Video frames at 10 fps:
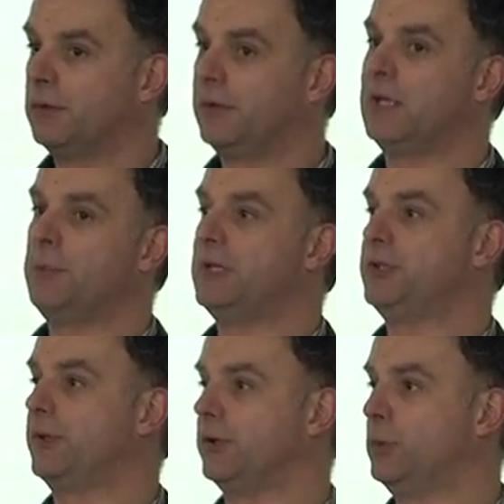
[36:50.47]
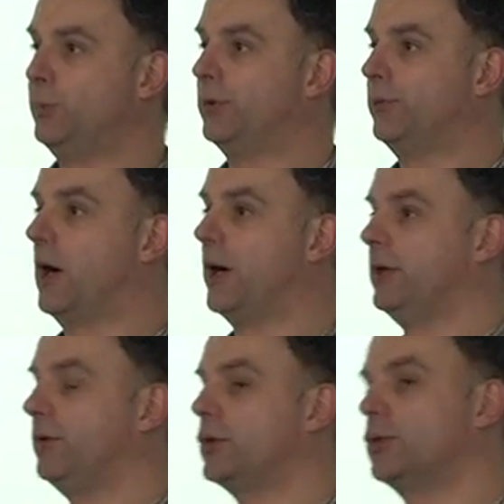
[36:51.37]
The image that you provide
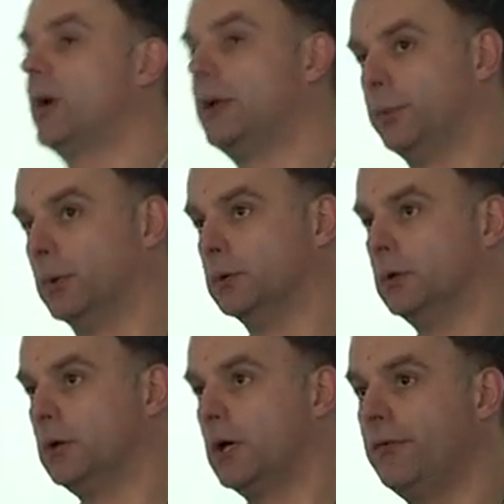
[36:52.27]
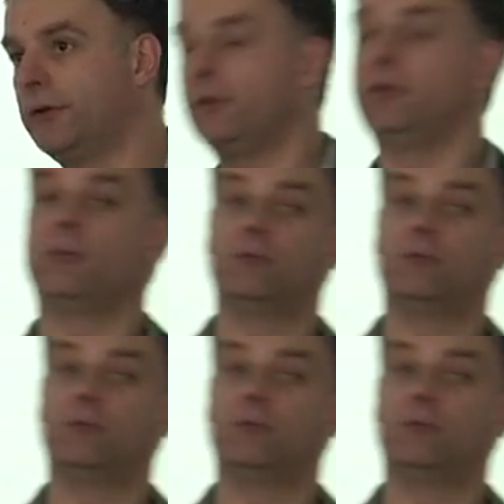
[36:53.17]
is credible. And this is